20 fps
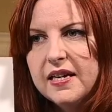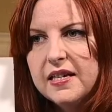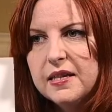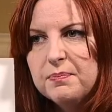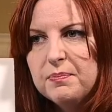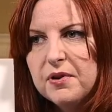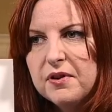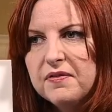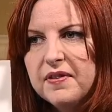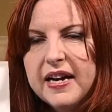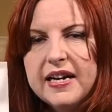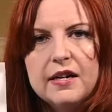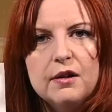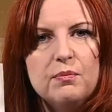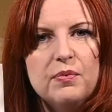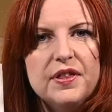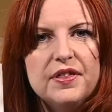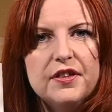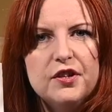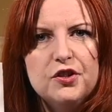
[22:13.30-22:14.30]
provided
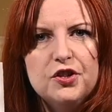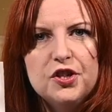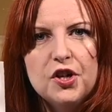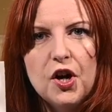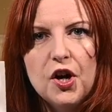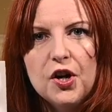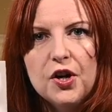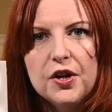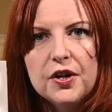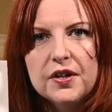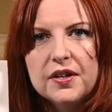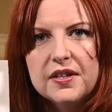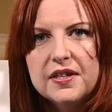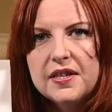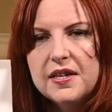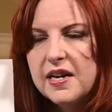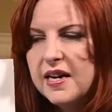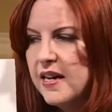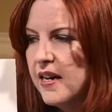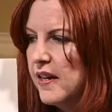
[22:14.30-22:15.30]
with the chart,
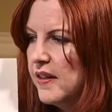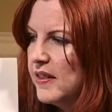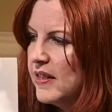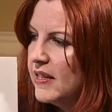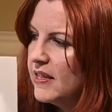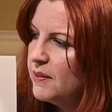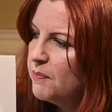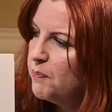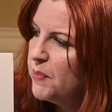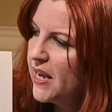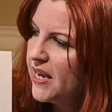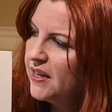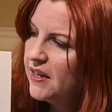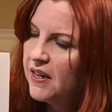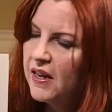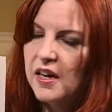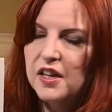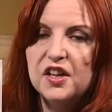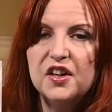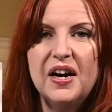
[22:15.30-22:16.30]
this pink
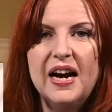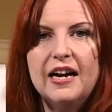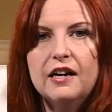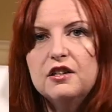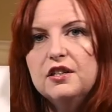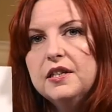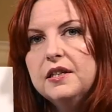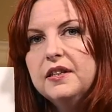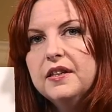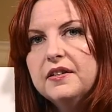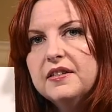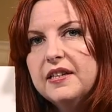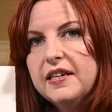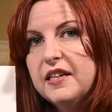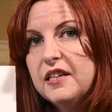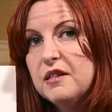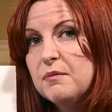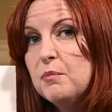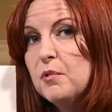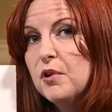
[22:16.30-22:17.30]
color actually looks like
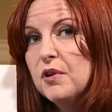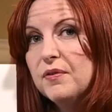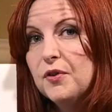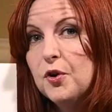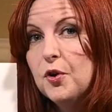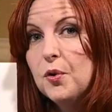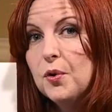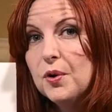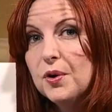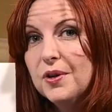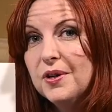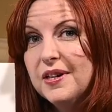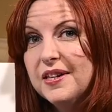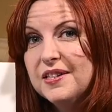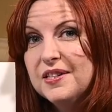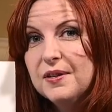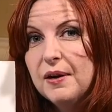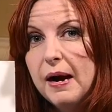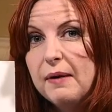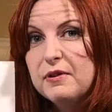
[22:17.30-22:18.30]
it's more of a coral. And
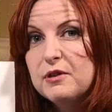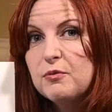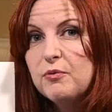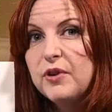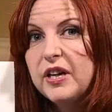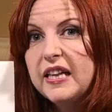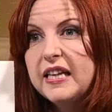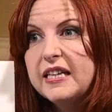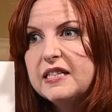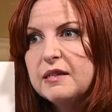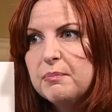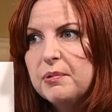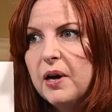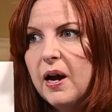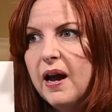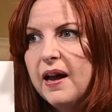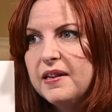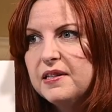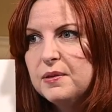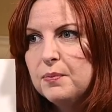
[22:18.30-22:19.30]
so I was really
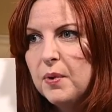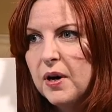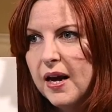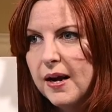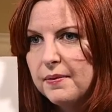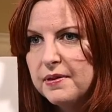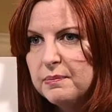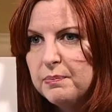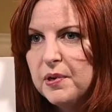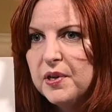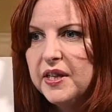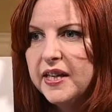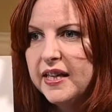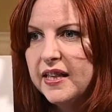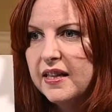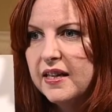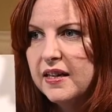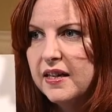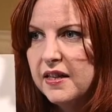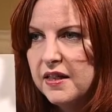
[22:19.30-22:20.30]
surprised when I was pulling
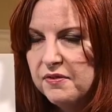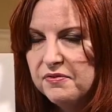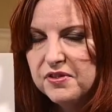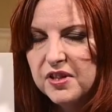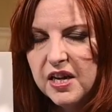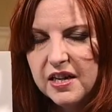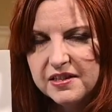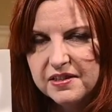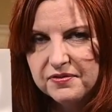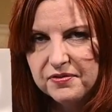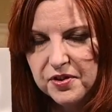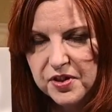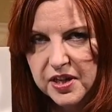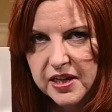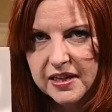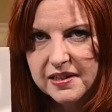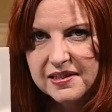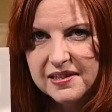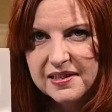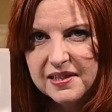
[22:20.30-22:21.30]
the floss for
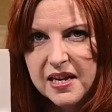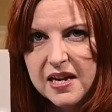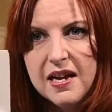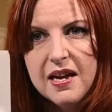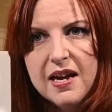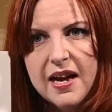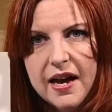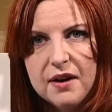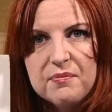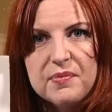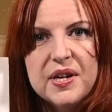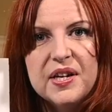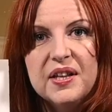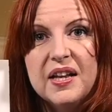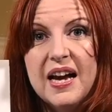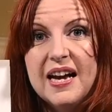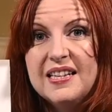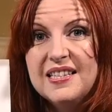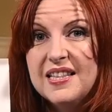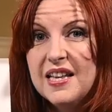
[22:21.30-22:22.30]
this and
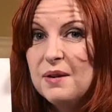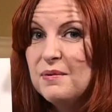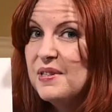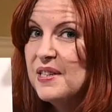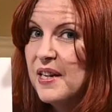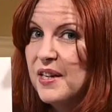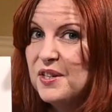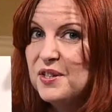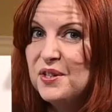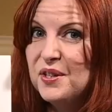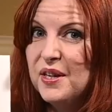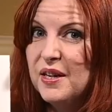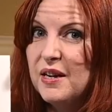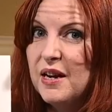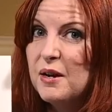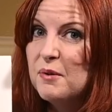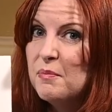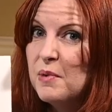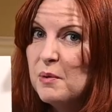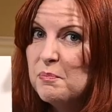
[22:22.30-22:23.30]
realized that it was actually
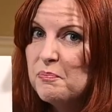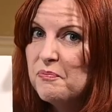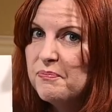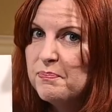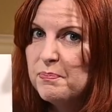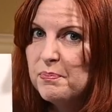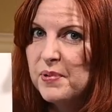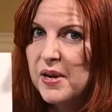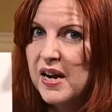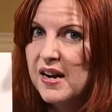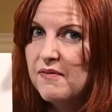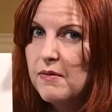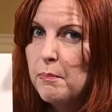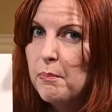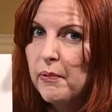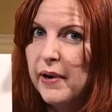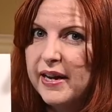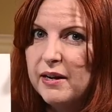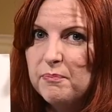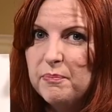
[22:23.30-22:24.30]
a kind of a
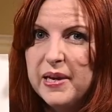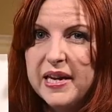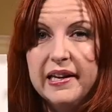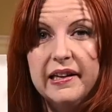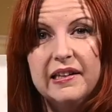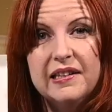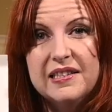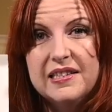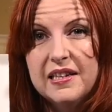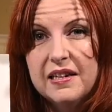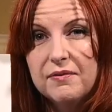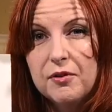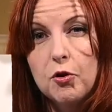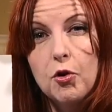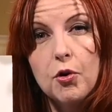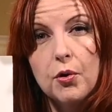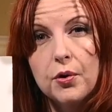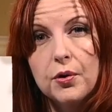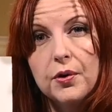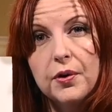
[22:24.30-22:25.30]
bright pink instead of a
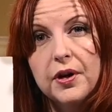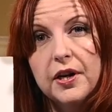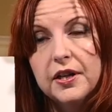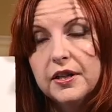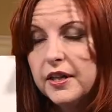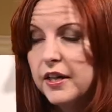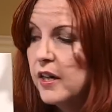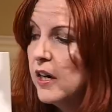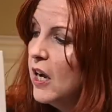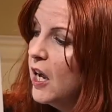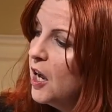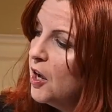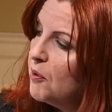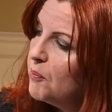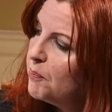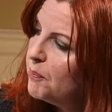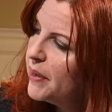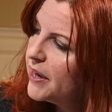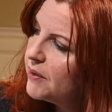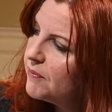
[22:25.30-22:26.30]
coral color.
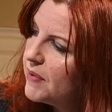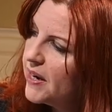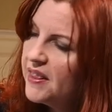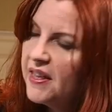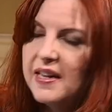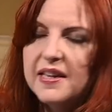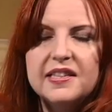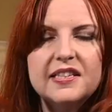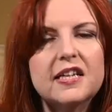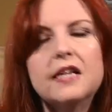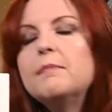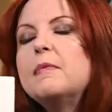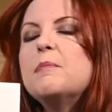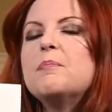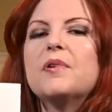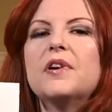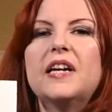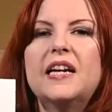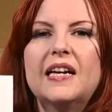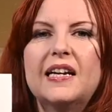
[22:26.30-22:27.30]
But I think it's going to be
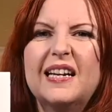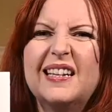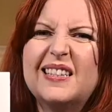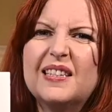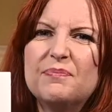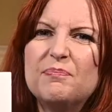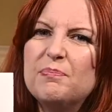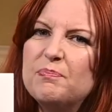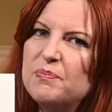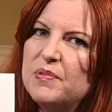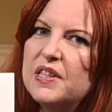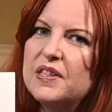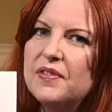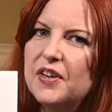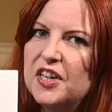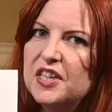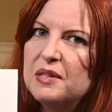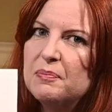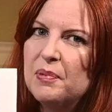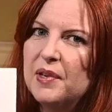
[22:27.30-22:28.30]
pretty, and it's
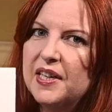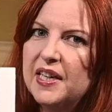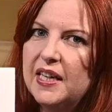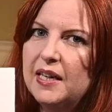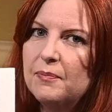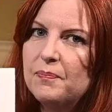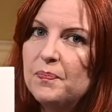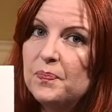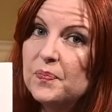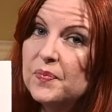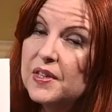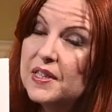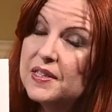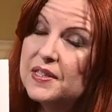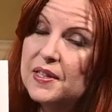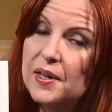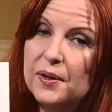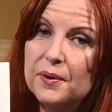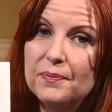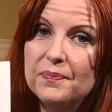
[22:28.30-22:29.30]
very springy.
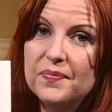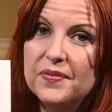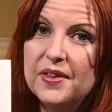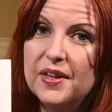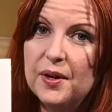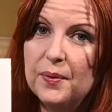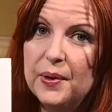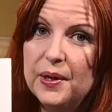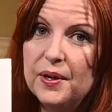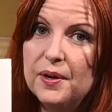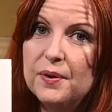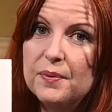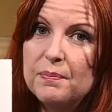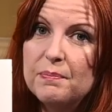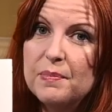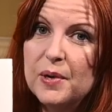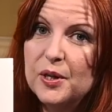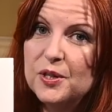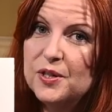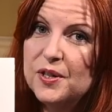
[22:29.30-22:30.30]
So there we go.
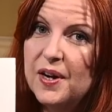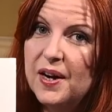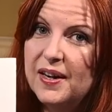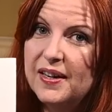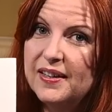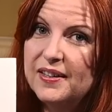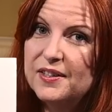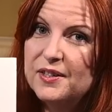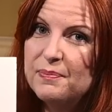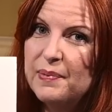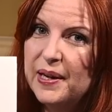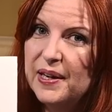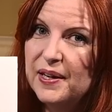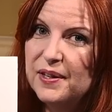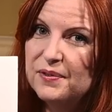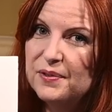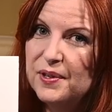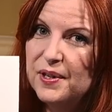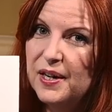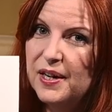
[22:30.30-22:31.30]
March Cottage by
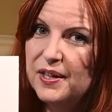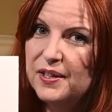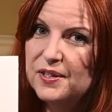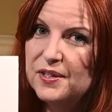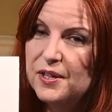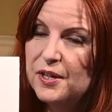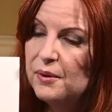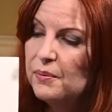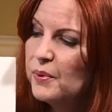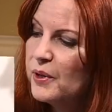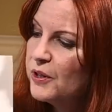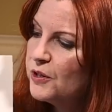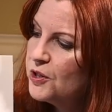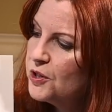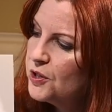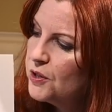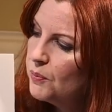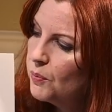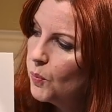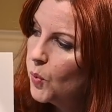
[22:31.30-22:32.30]
Country Cottage
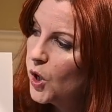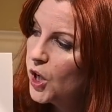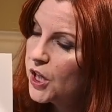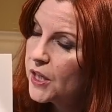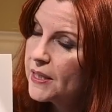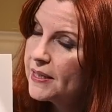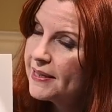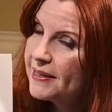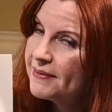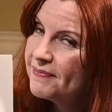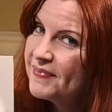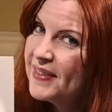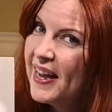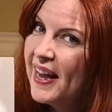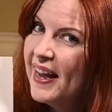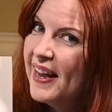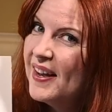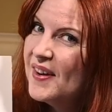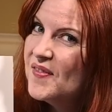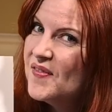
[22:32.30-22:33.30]
Needleworks,
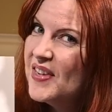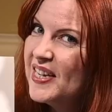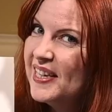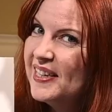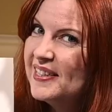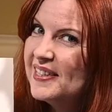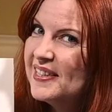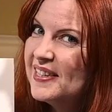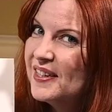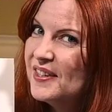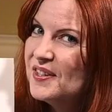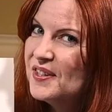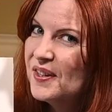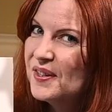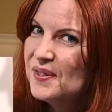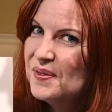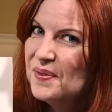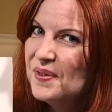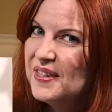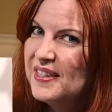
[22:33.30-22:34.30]
being stitched
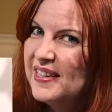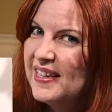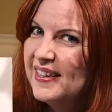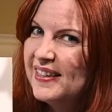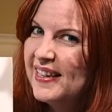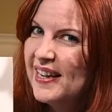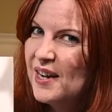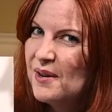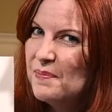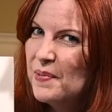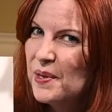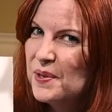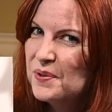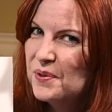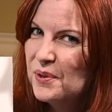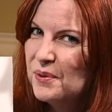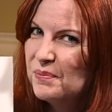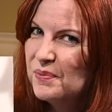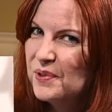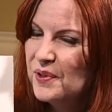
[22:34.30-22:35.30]
on 28 count
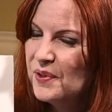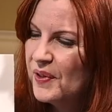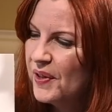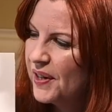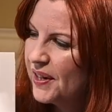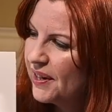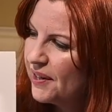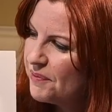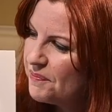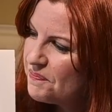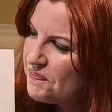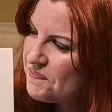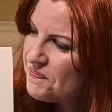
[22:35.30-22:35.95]
mushroom Lugana.